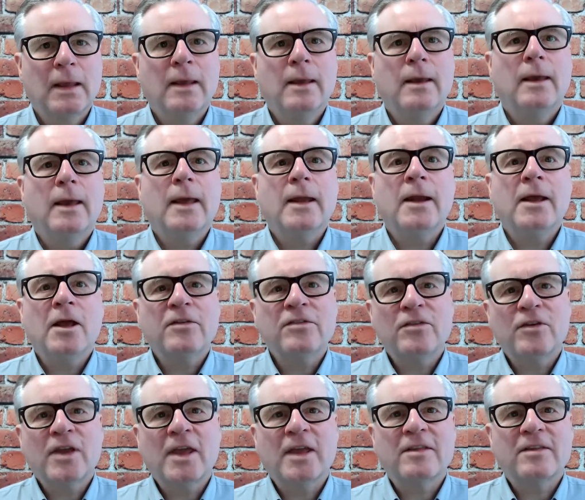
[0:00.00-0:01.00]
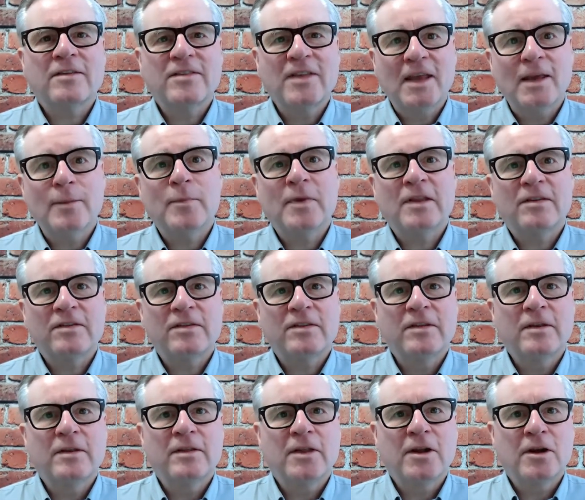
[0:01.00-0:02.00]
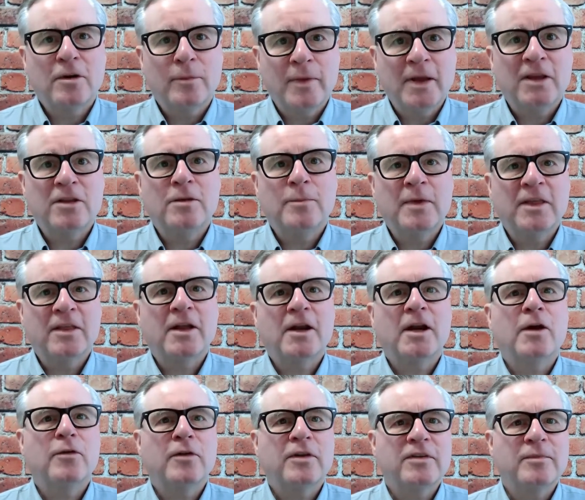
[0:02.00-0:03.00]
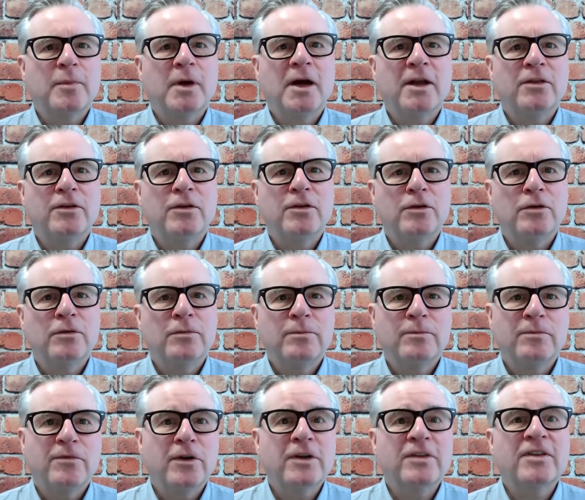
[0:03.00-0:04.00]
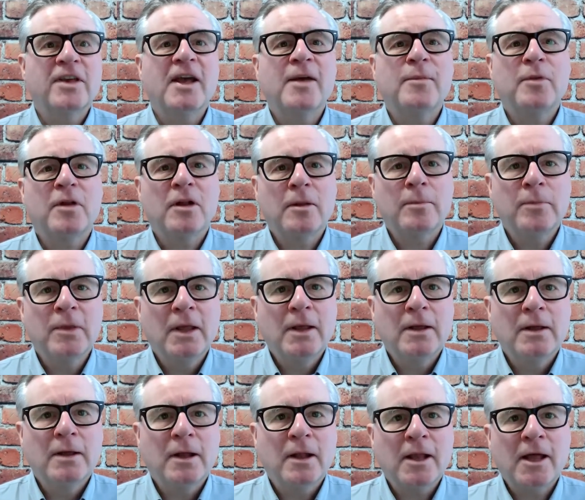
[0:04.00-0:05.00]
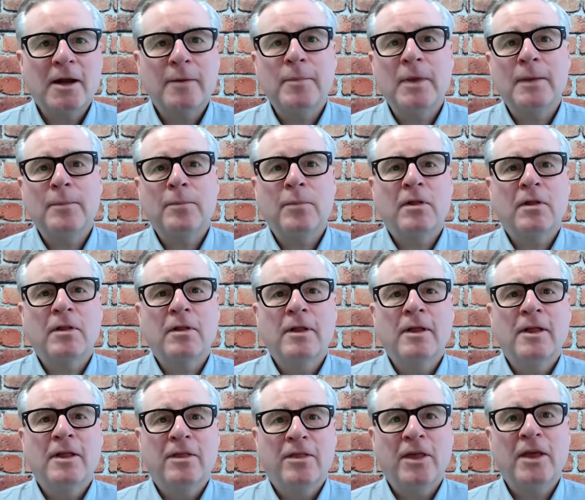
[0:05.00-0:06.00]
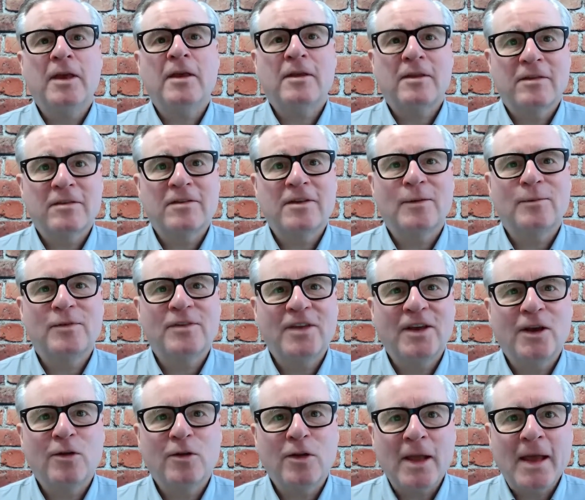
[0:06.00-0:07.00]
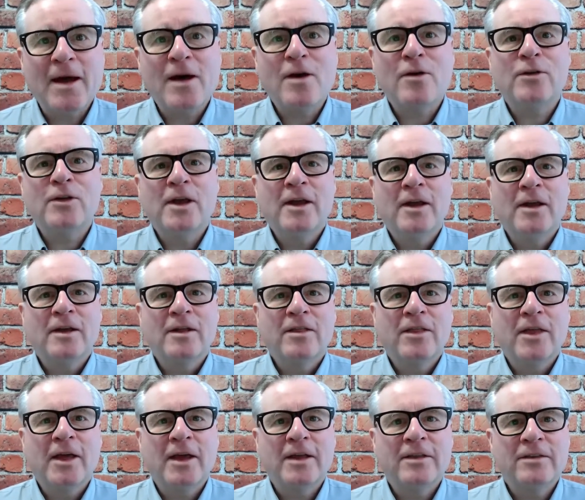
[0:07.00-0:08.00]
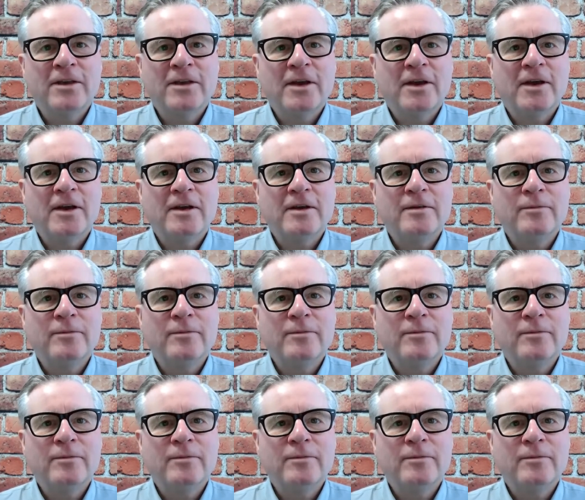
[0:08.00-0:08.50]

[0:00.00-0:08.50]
And I also get statements that are made to me that I respond to. For example, a lot of people think, and some say out loud, that